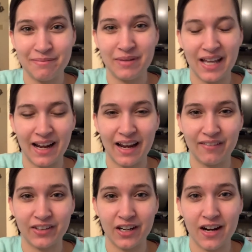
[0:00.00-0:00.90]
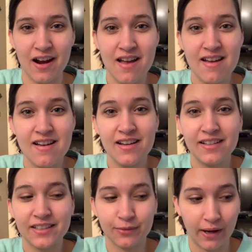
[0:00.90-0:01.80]
but I have her
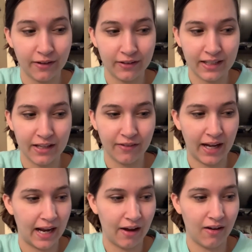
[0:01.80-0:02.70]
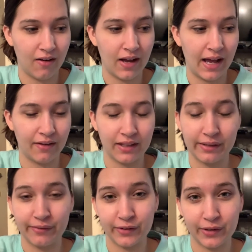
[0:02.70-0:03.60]
swaddled again right now out in the
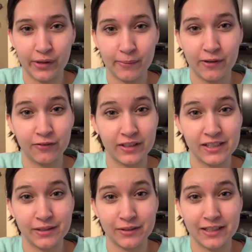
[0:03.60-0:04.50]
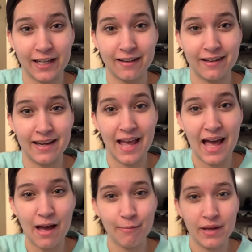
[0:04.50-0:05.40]
living room. Hopefully she will take a good
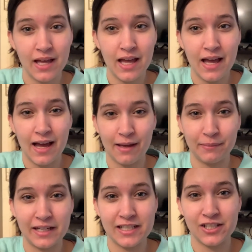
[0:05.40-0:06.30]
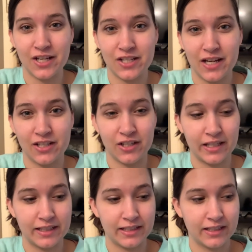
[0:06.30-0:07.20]
nap. I'm letting JJ
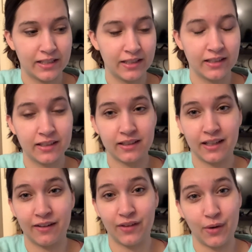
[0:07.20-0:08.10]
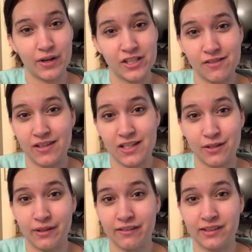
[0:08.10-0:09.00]
just kind of like watch TV and
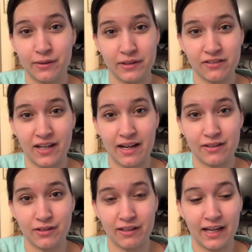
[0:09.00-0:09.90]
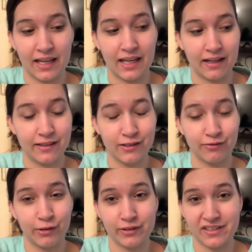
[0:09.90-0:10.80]
do whatever he wants right now so that I can just
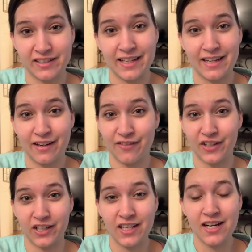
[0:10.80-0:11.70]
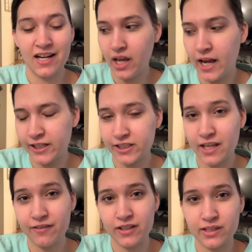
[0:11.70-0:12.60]
focus on taking care of her. I just
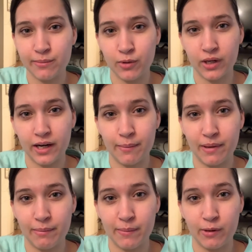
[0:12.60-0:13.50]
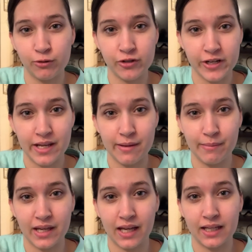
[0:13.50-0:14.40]
gave her some more baby Motrin
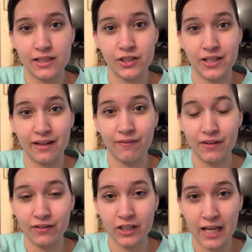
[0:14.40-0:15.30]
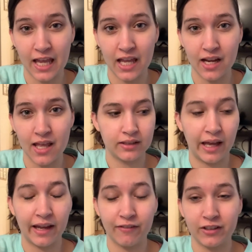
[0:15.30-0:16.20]
because she had a fever again.
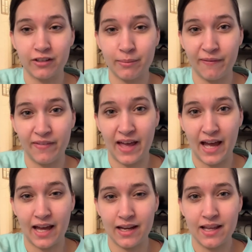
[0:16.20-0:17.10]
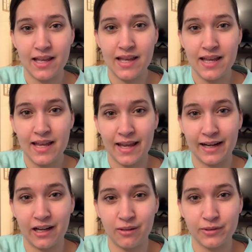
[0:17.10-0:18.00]
I gave her a little bit of that
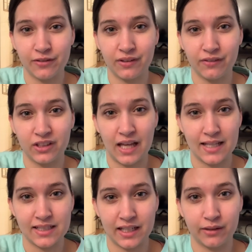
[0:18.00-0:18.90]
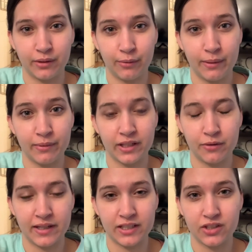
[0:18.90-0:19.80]
and it helped her fever last night. It went away pretty
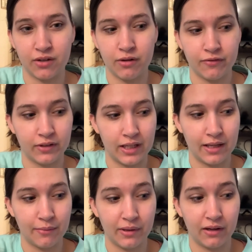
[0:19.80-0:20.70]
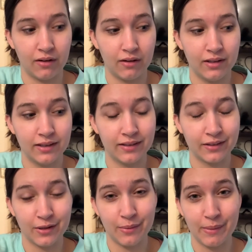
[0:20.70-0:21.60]
quick. So hopefully it will
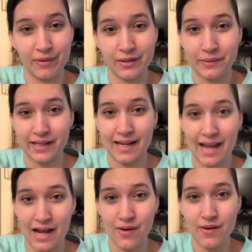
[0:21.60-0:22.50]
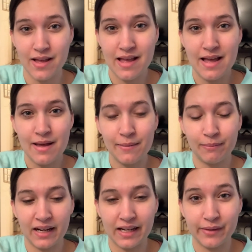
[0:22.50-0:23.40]
go away pretty quick now.
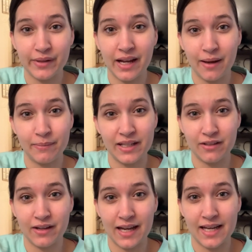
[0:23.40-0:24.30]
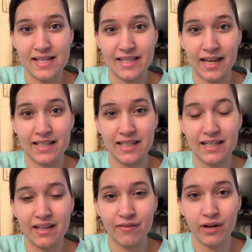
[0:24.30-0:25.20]
But I did want to update you guys. I
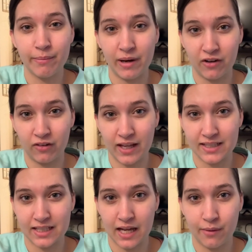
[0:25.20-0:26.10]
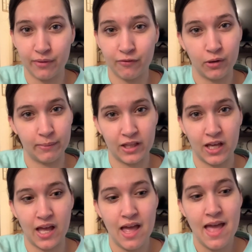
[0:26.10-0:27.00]
did give her a bottle last night with
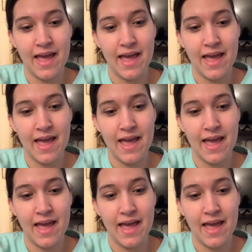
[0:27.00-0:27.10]
formula